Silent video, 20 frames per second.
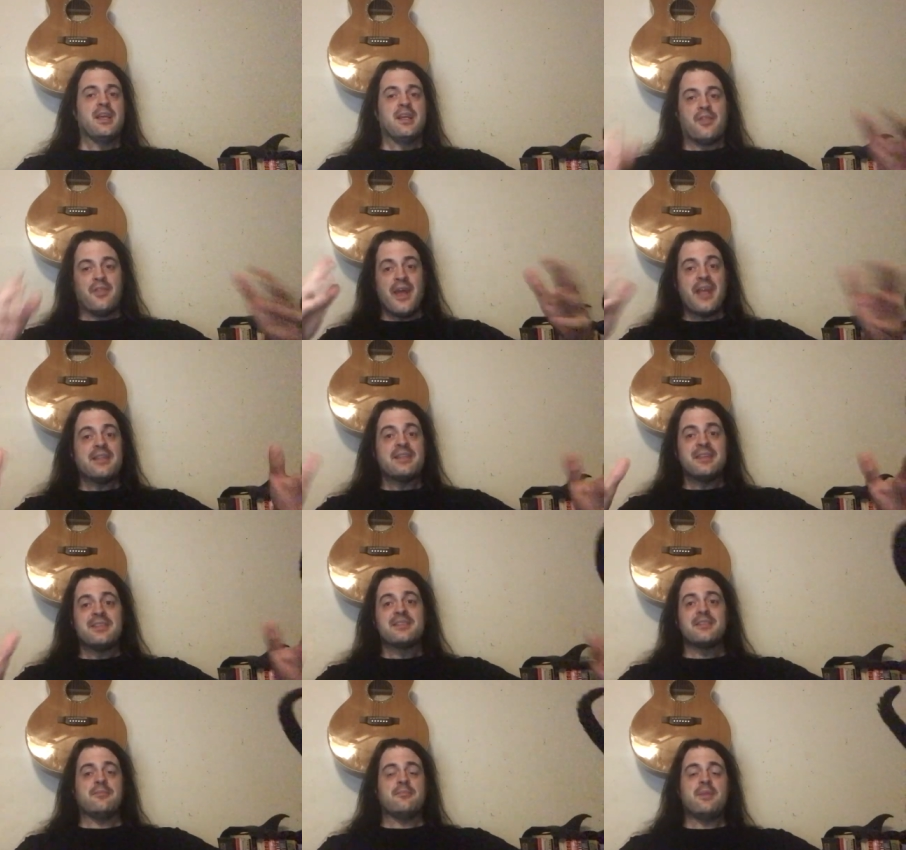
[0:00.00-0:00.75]
that
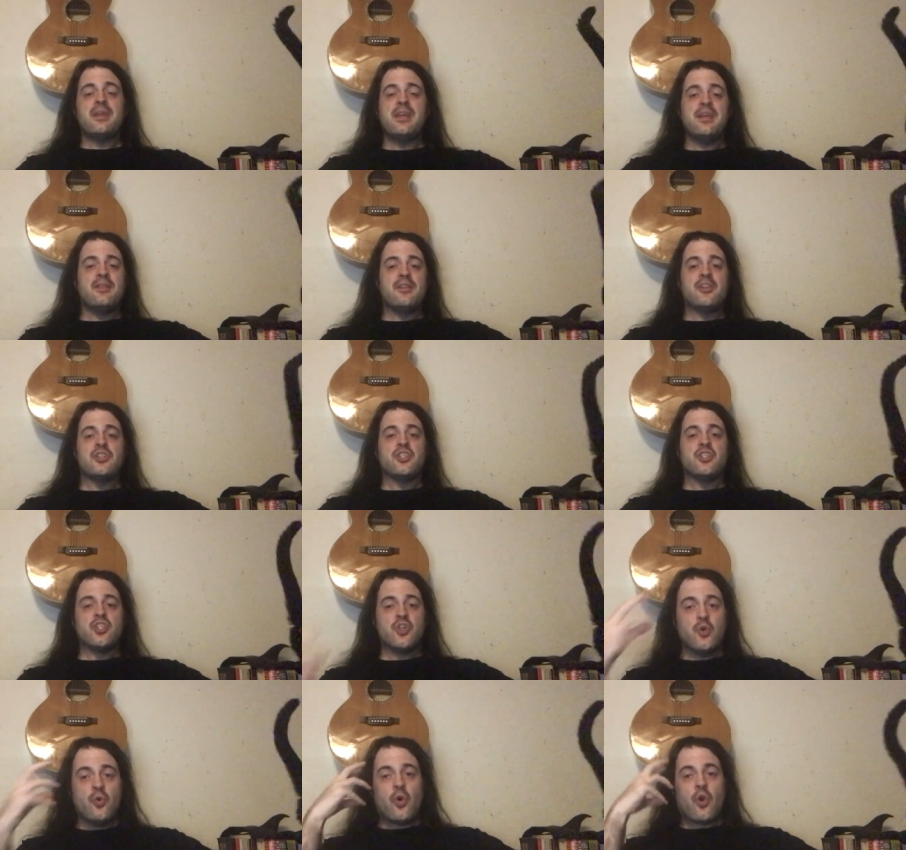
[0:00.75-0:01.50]
doesn't mean
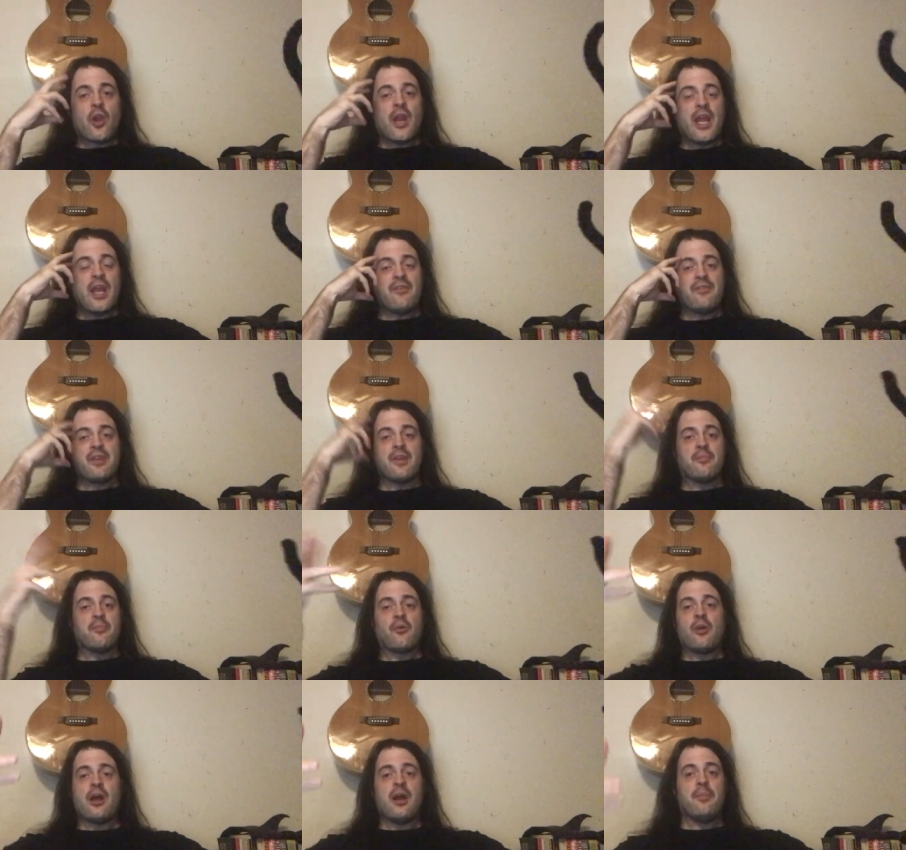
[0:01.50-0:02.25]
that you are having a
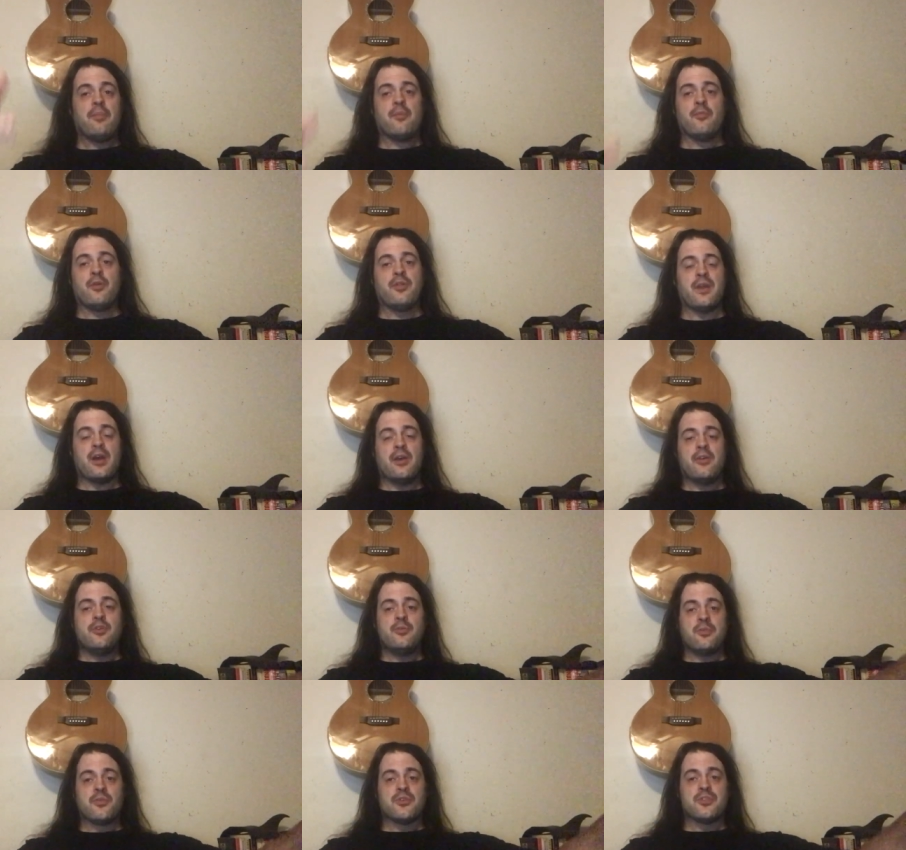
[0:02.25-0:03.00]
problem with how
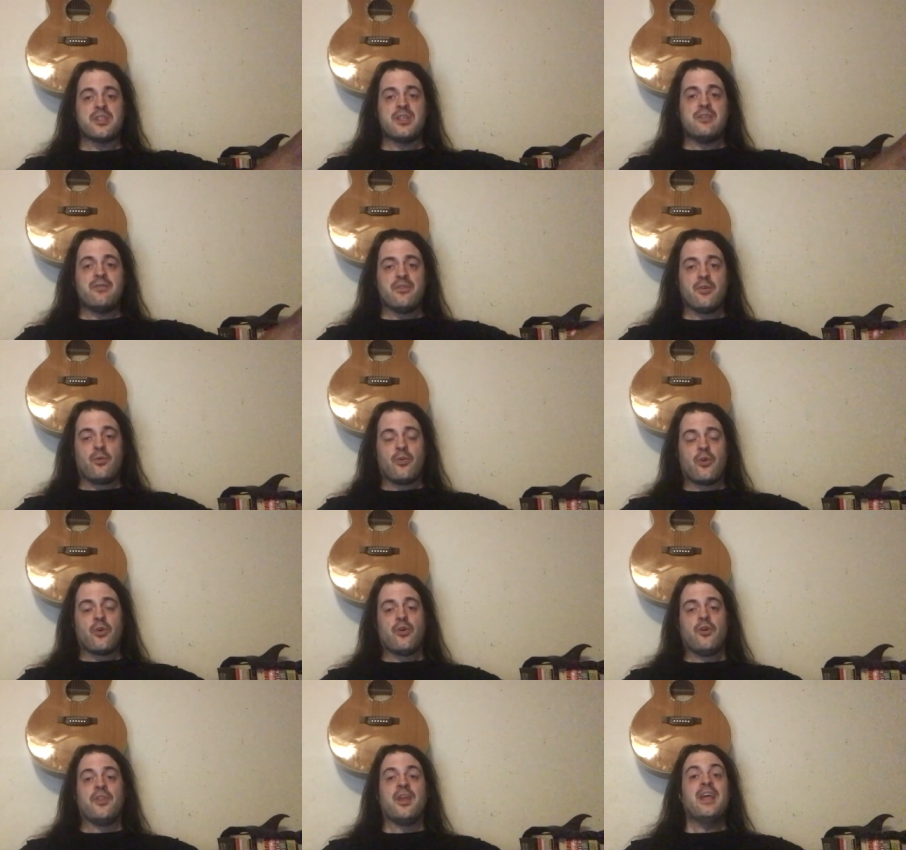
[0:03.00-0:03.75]
you perceive the
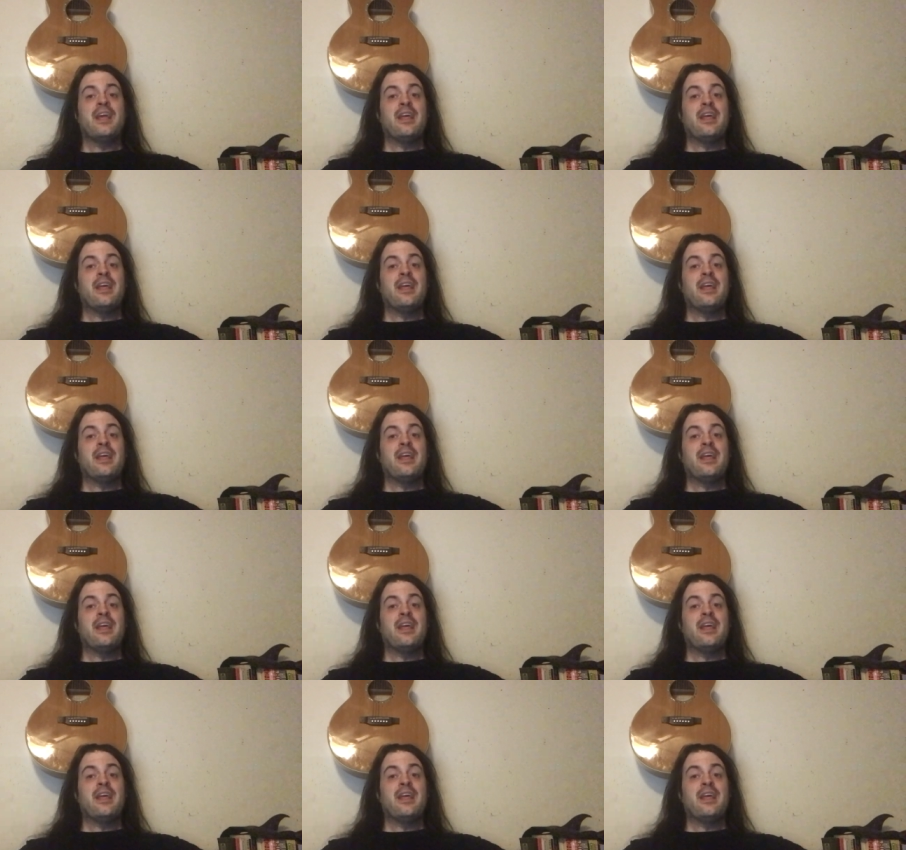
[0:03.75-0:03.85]
world